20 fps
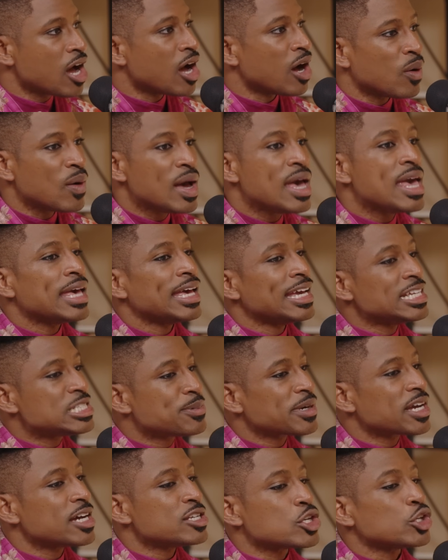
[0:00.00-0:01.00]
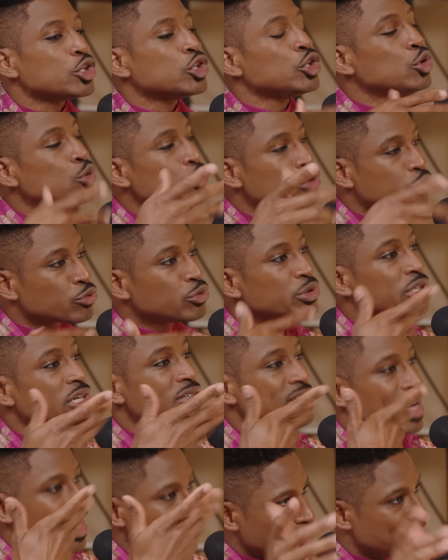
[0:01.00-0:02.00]
No, it's because you threw your
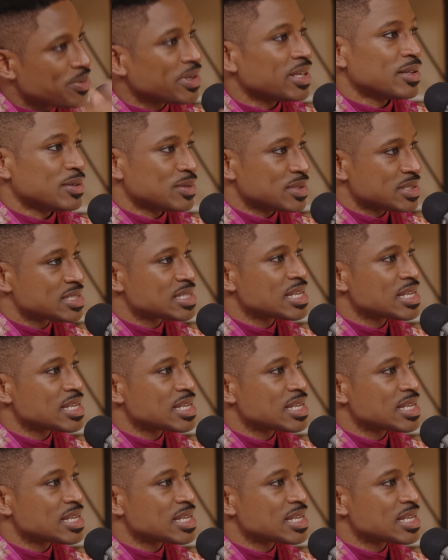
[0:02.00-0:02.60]
dollar bills